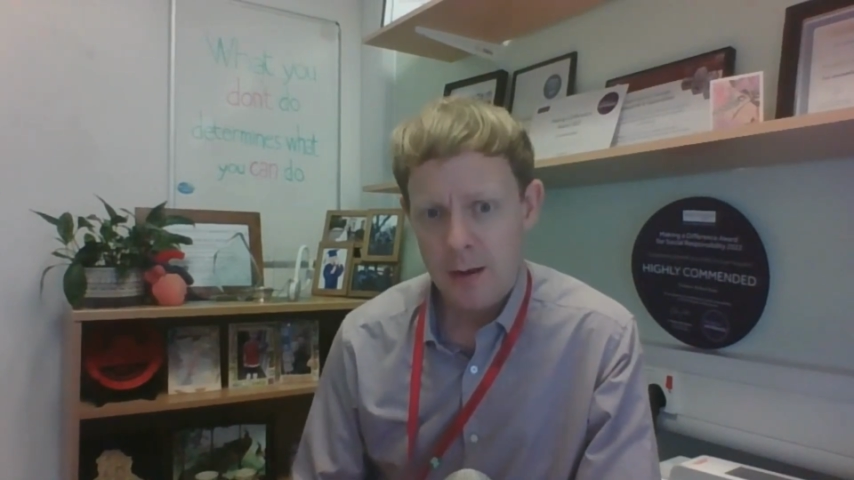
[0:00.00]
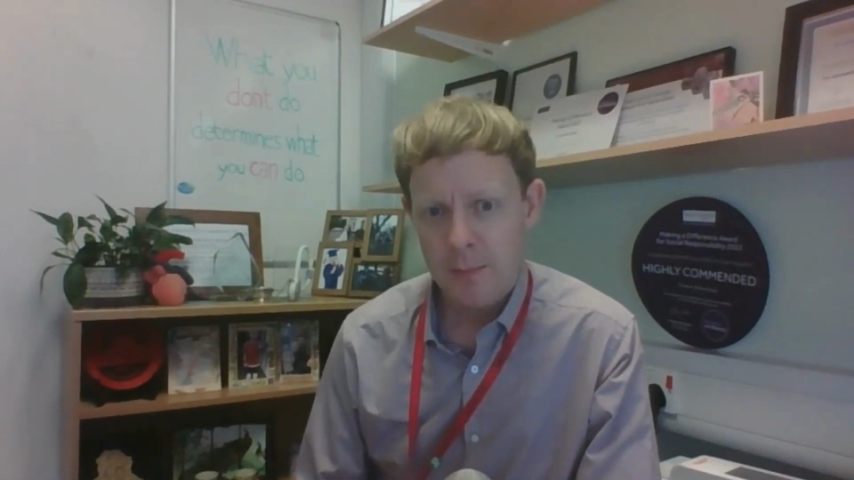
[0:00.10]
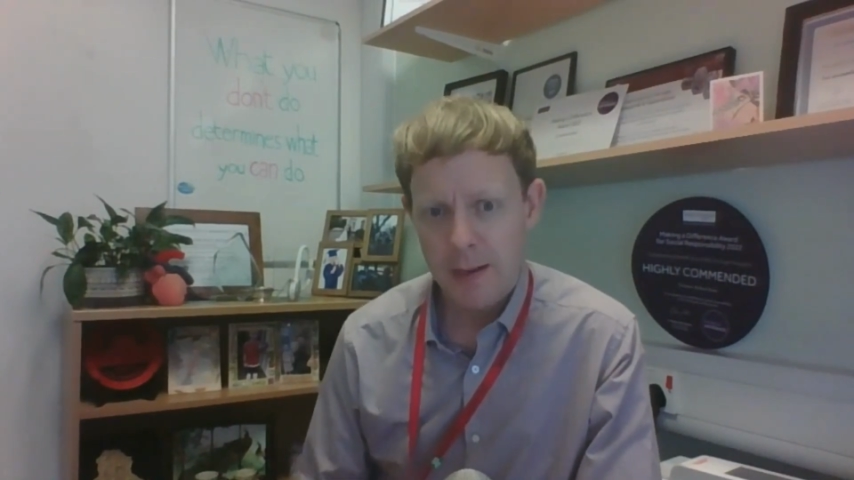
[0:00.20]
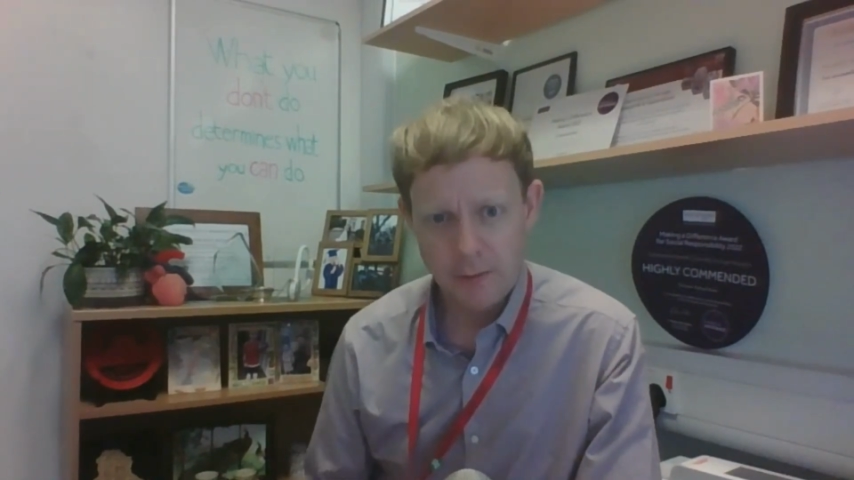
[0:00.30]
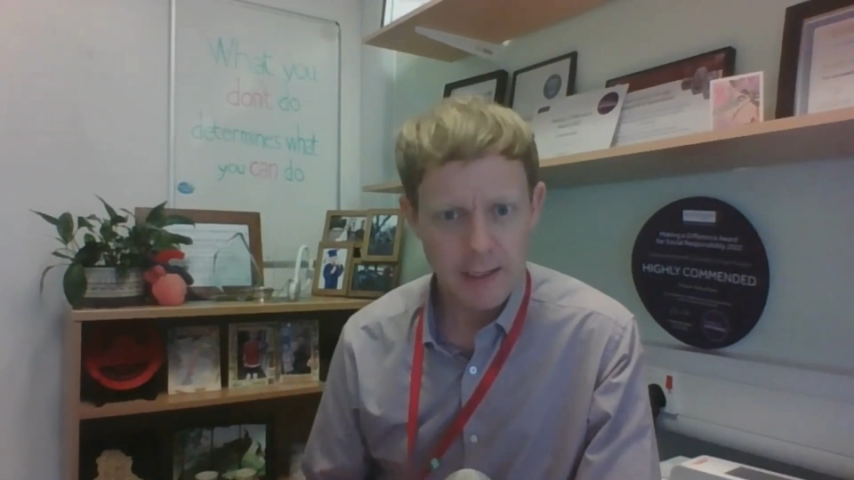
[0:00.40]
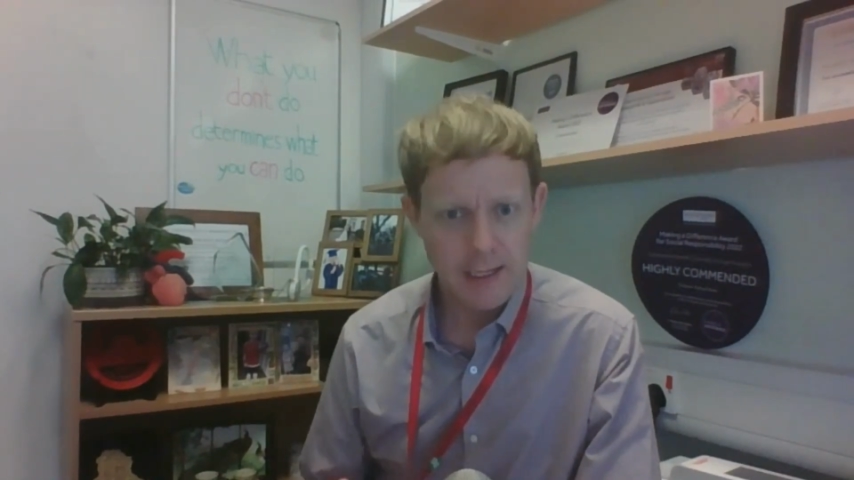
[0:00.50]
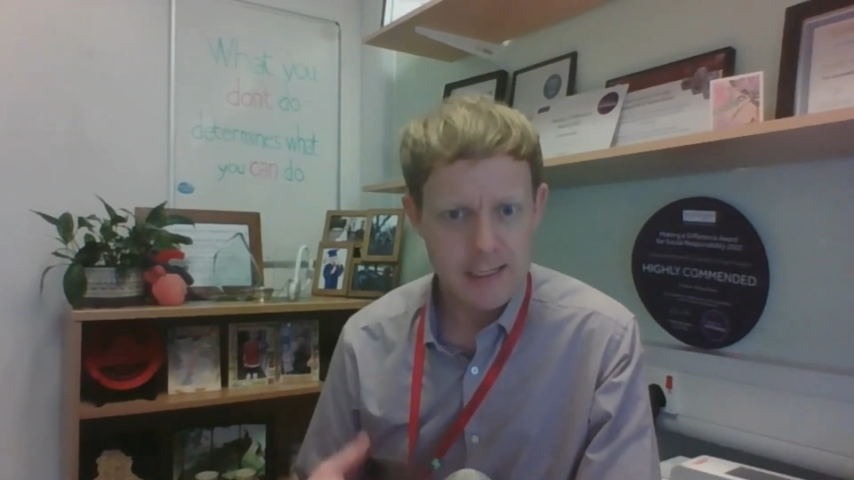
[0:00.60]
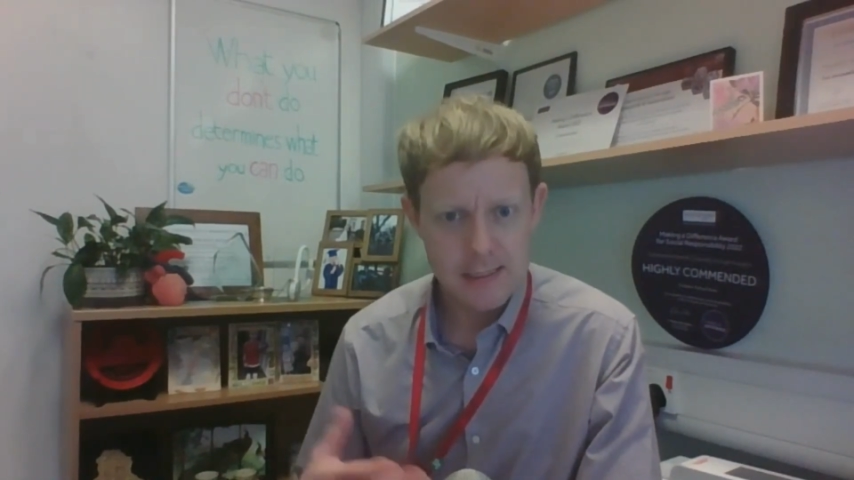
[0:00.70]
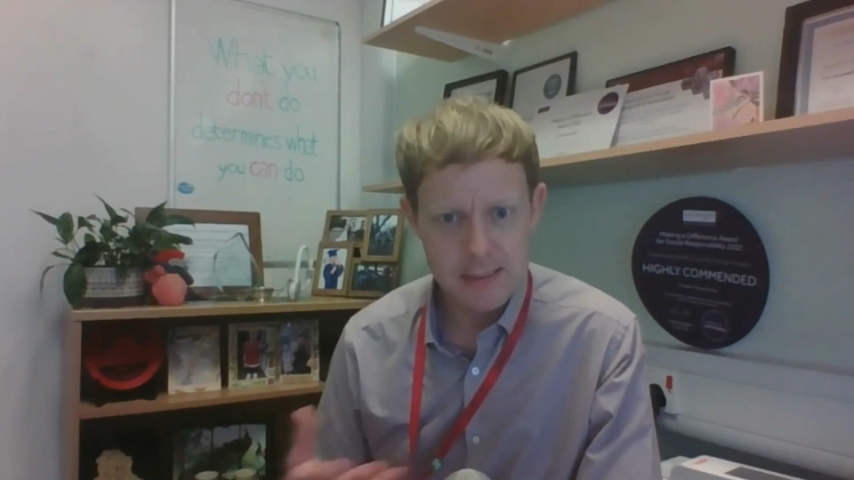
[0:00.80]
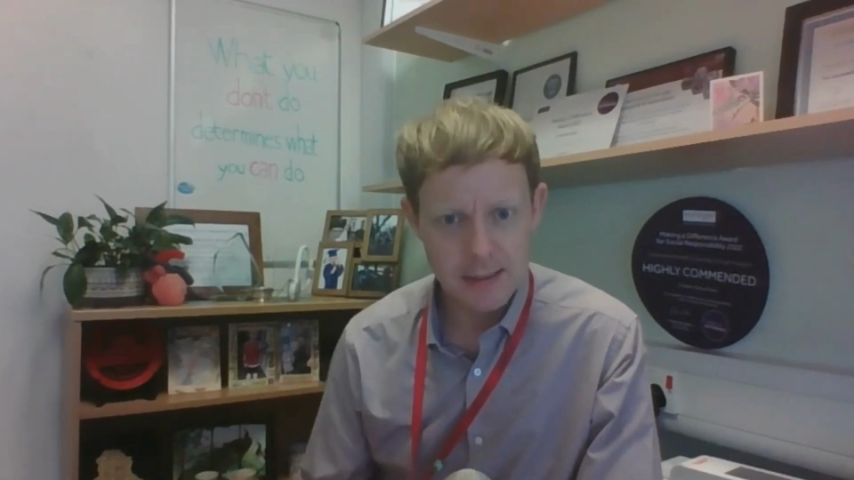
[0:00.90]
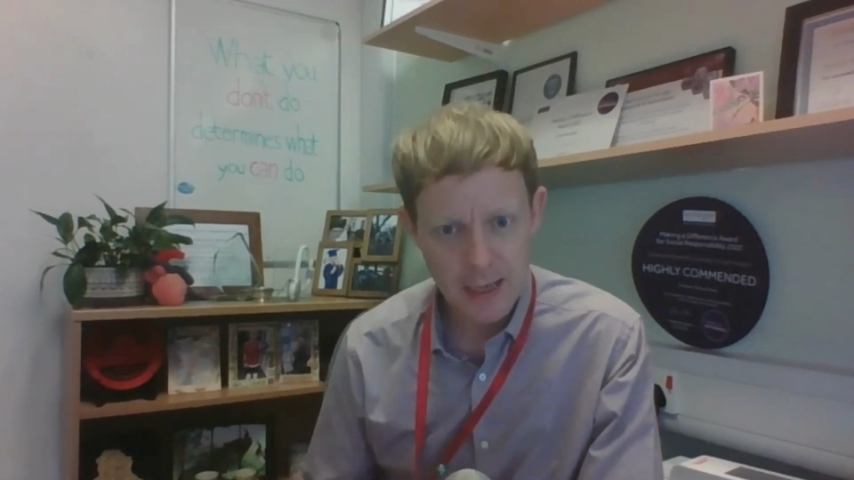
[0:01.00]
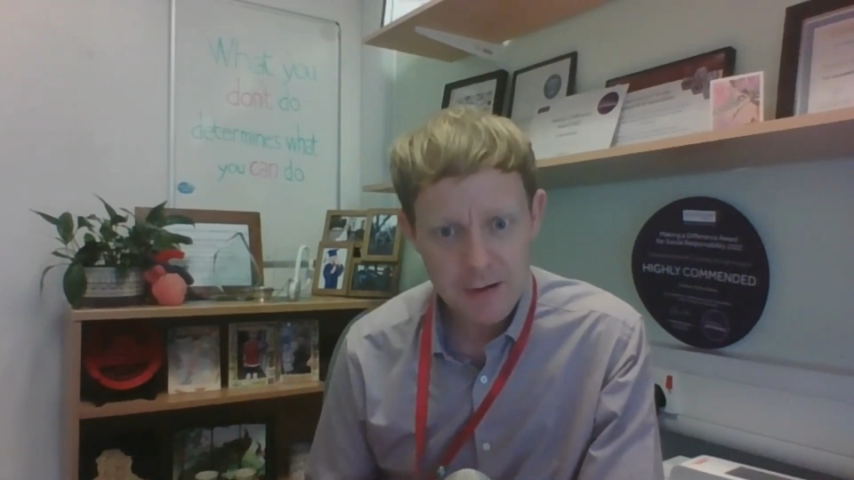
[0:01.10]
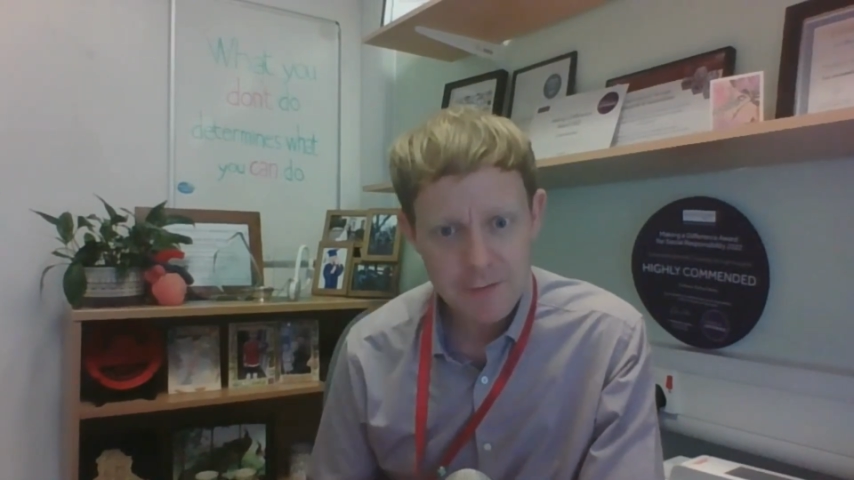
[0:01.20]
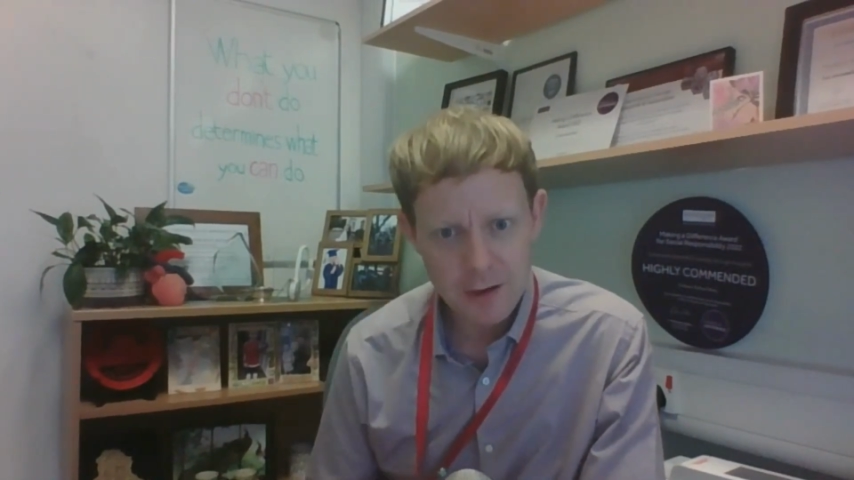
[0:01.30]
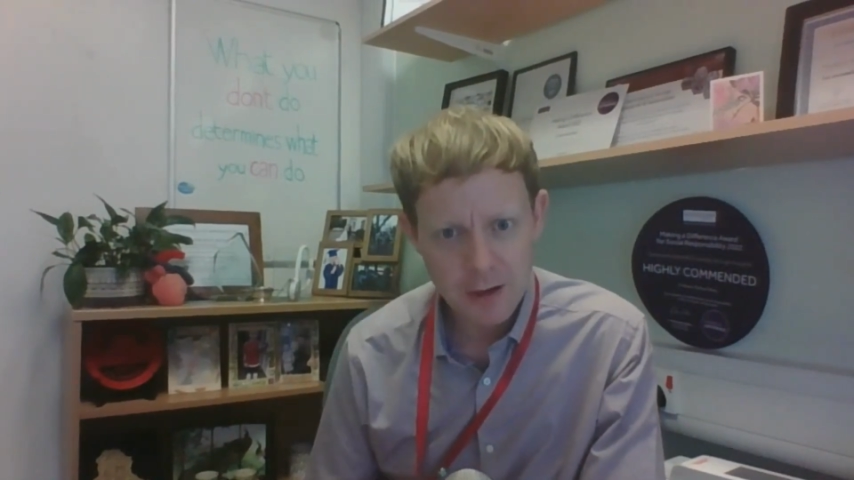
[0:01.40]
pain radiating to the
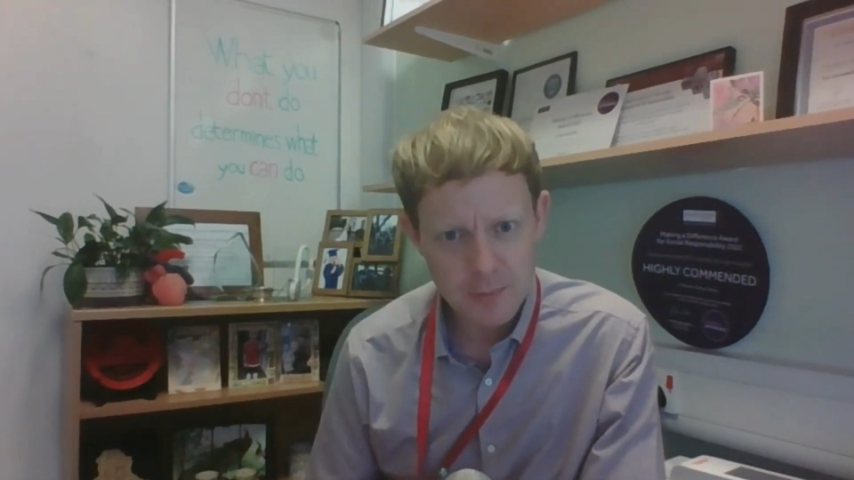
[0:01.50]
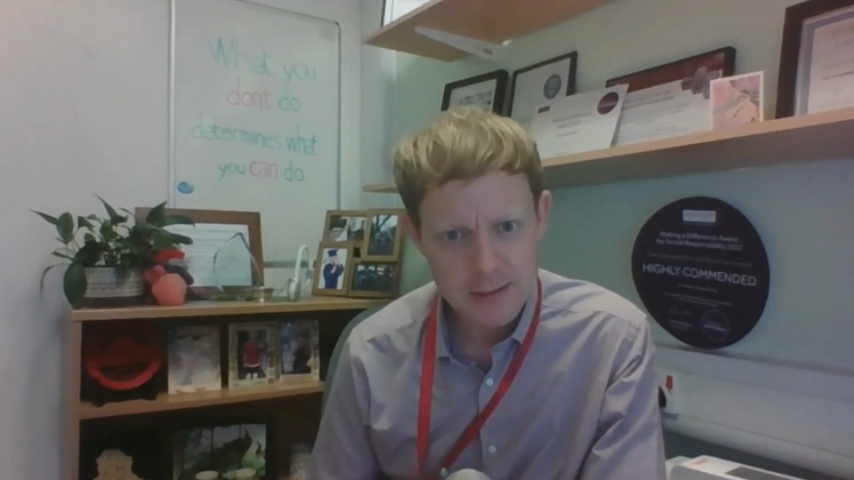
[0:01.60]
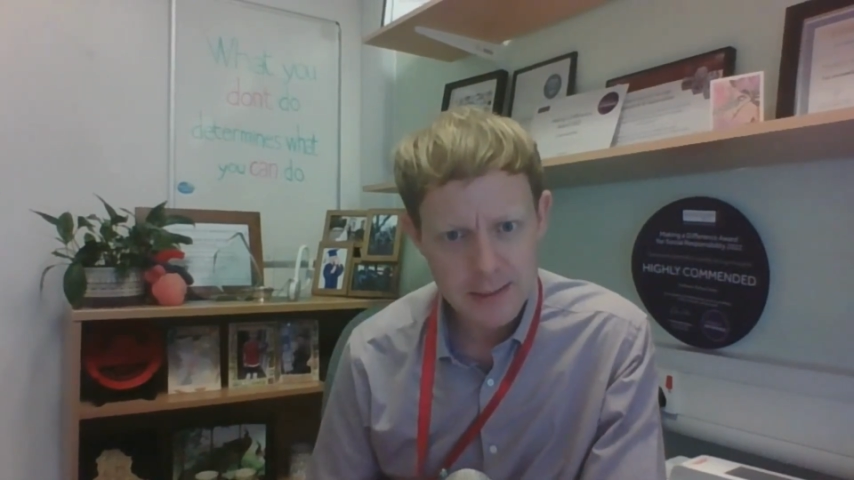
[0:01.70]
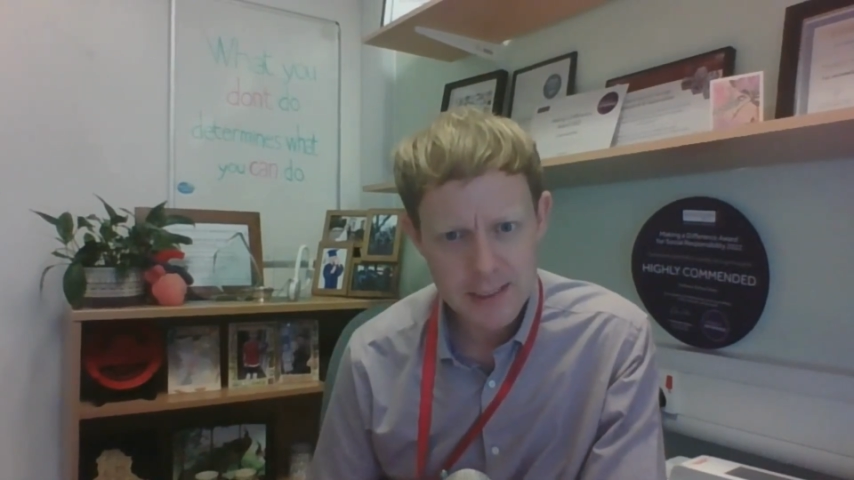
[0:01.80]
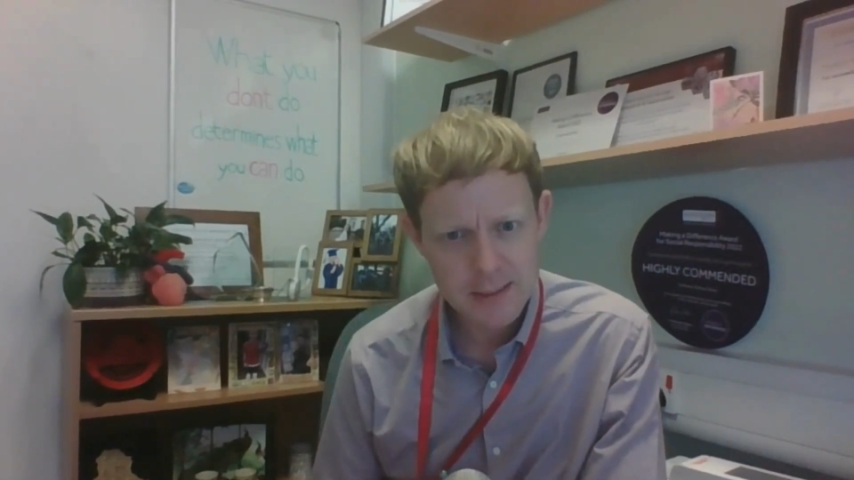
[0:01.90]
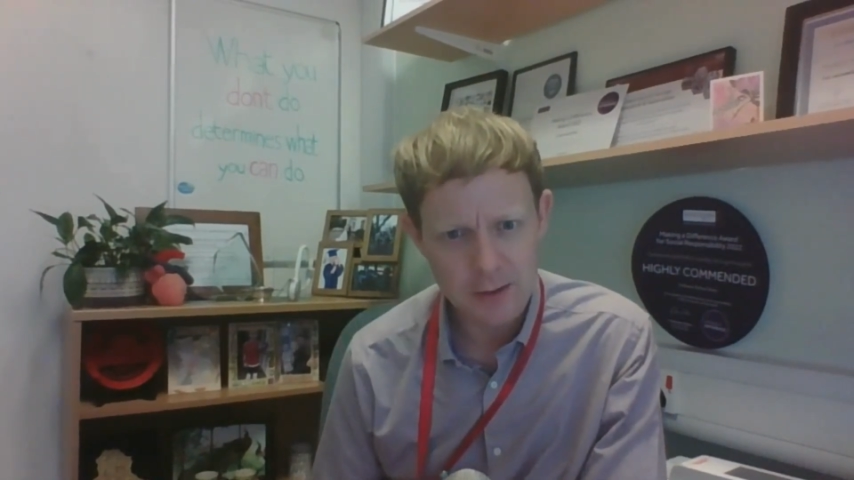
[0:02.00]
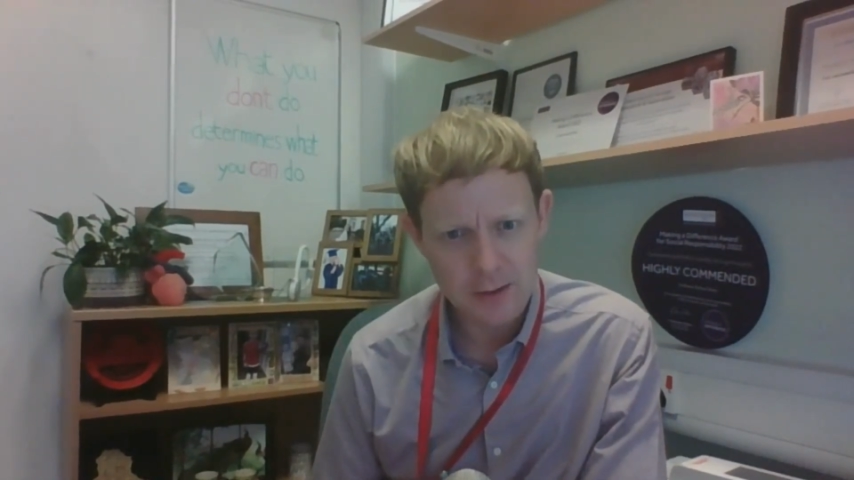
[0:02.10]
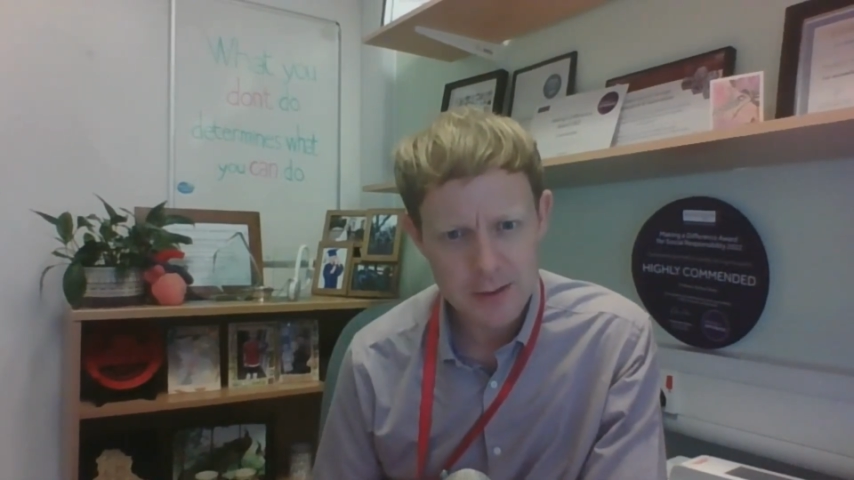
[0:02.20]
left arm is classical,